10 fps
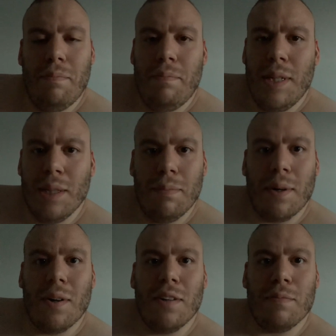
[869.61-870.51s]
big
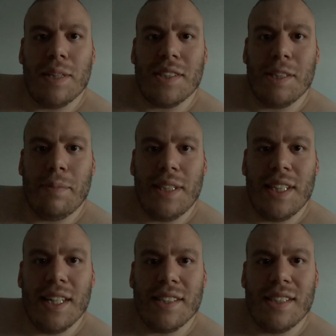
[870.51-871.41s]
part of my
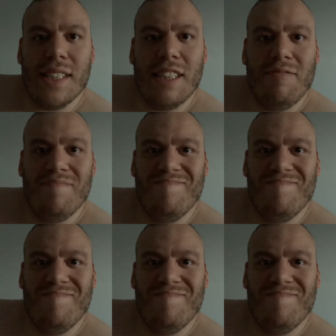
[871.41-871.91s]
CPTSD.